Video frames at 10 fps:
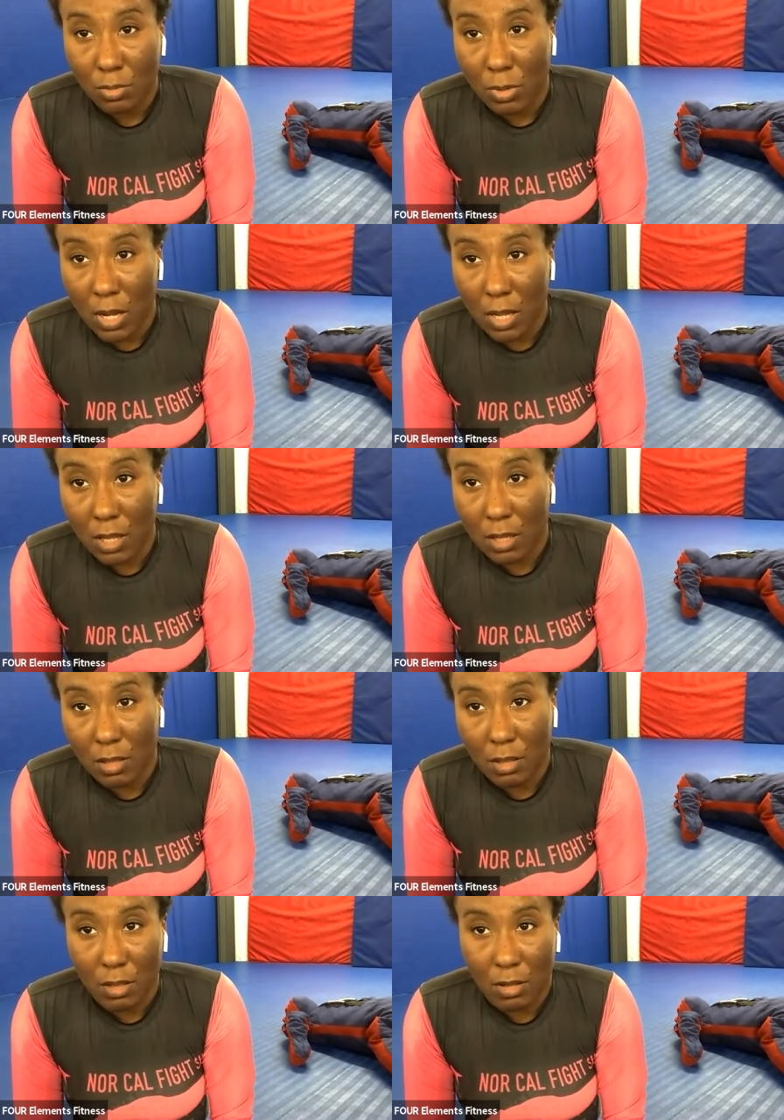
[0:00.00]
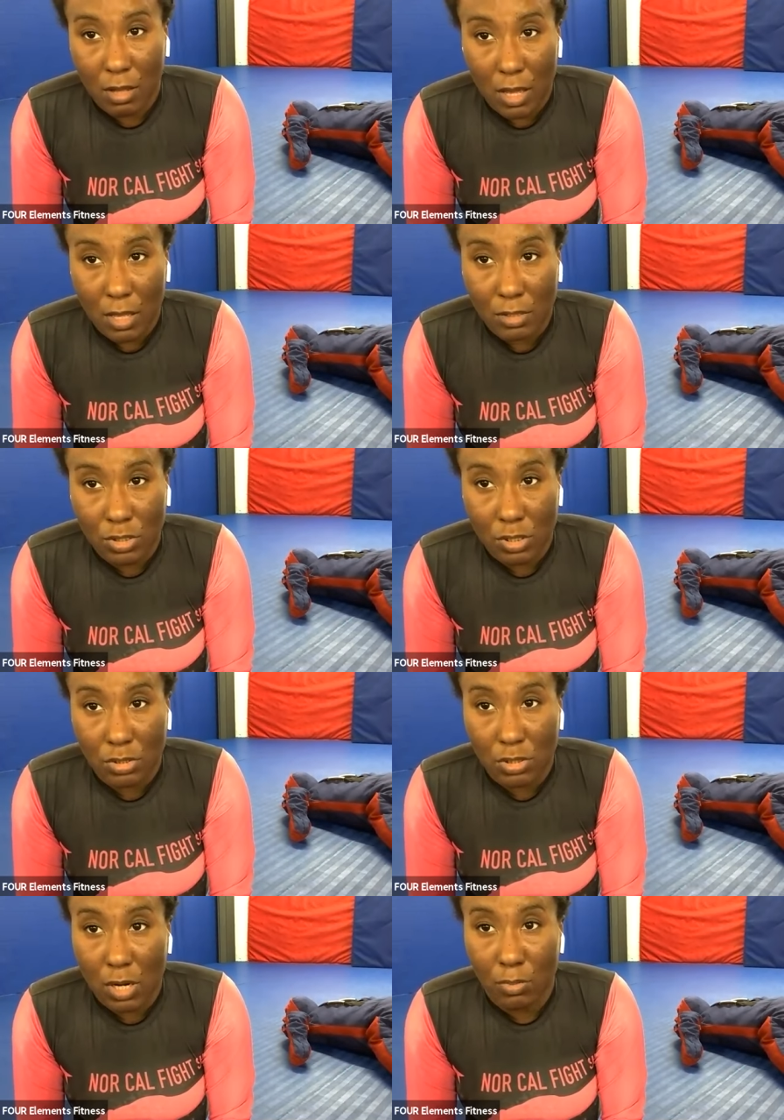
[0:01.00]
right? Okay, she's
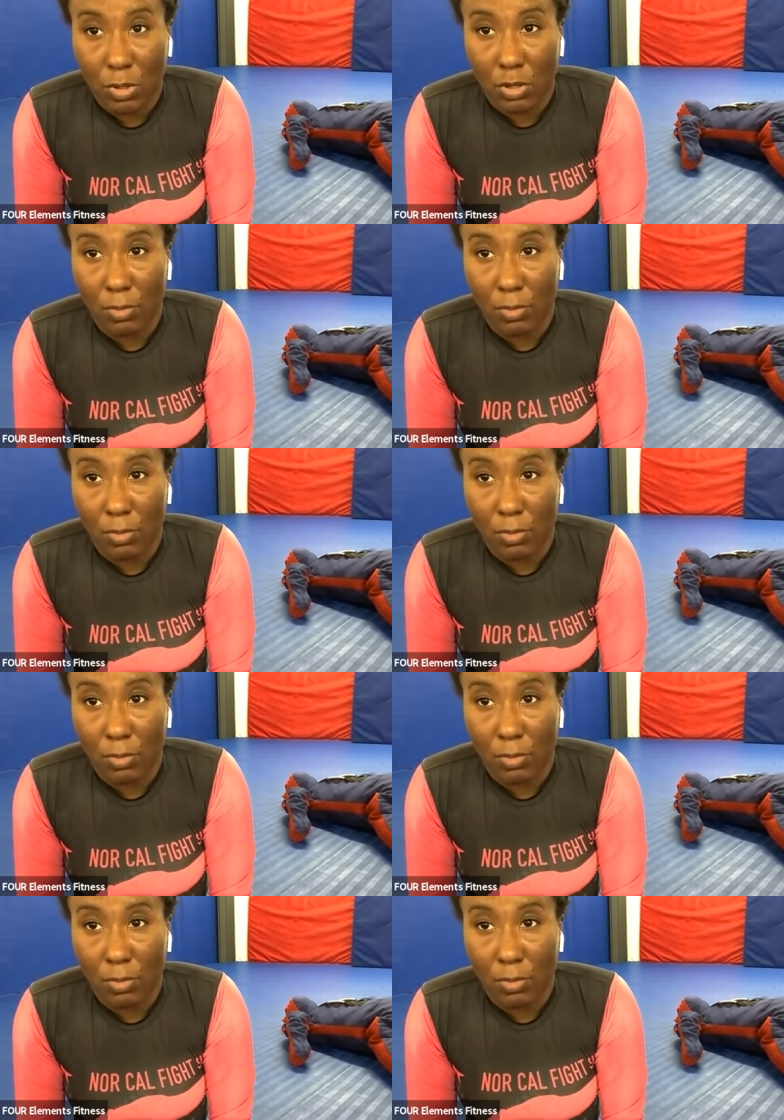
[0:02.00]
gonna try to build